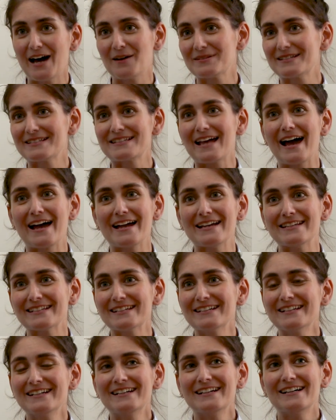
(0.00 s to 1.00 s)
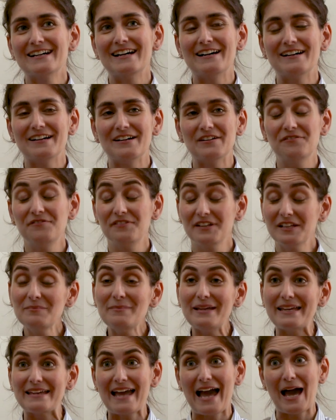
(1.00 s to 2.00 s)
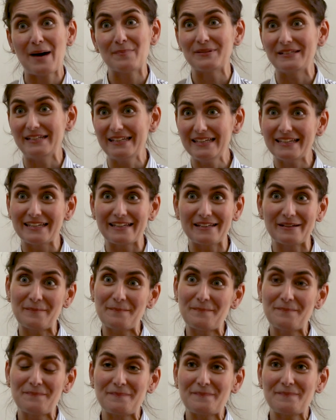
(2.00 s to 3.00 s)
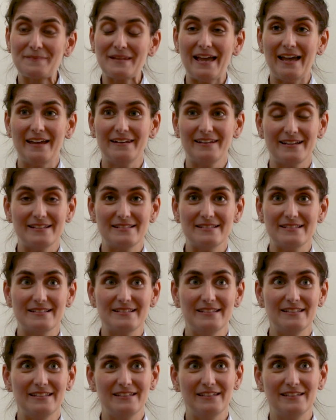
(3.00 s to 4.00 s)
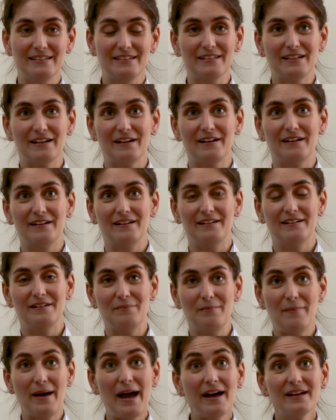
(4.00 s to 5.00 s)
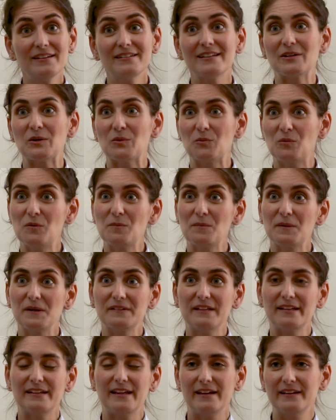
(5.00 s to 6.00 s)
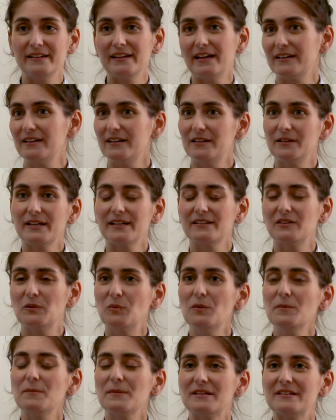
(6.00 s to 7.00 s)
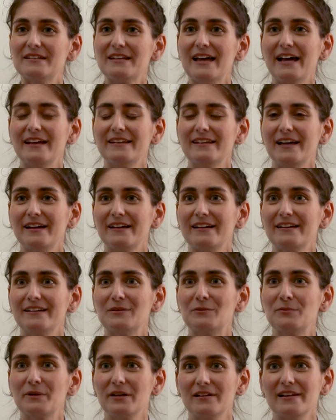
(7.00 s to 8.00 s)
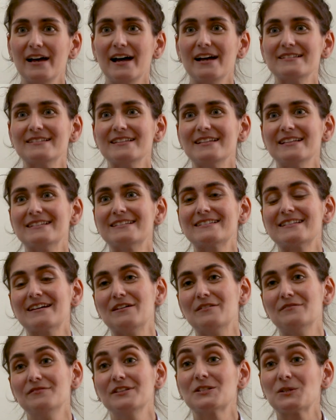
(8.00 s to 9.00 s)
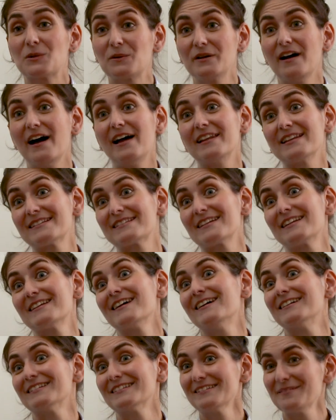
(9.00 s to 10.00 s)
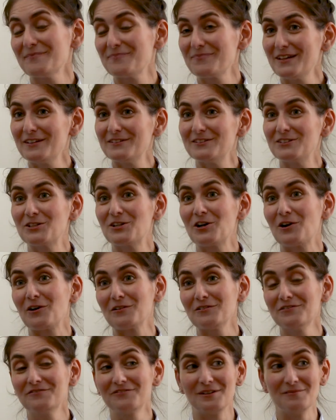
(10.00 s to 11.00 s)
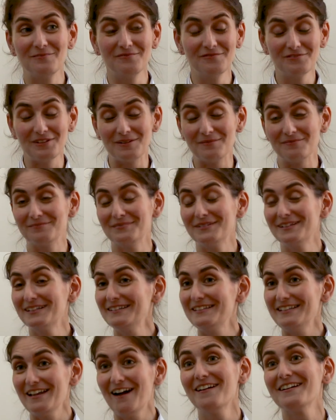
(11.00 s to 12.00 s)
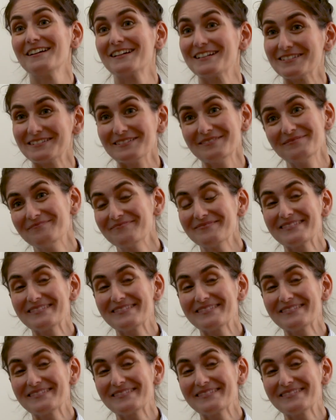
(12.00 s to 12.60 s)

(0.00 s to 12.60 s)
outside filming happening, and I see a man and a woman, and I look at the woman and I realize it's Victoria Aleksanyan, the girl from the article.